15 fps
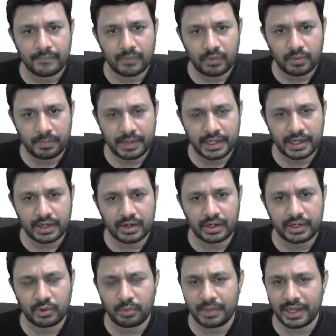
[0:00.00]
omega naught
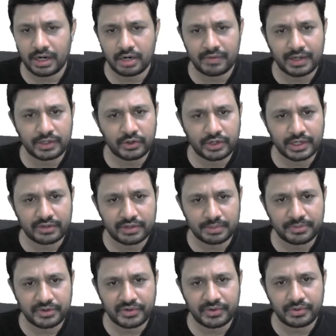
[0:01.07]
value you can
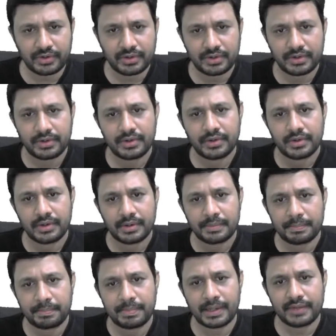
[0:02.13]
substitute,
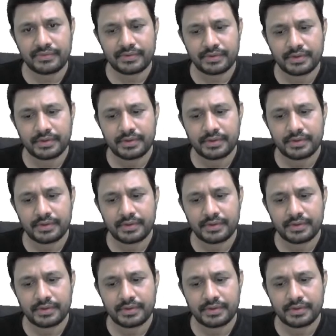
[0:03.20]
plus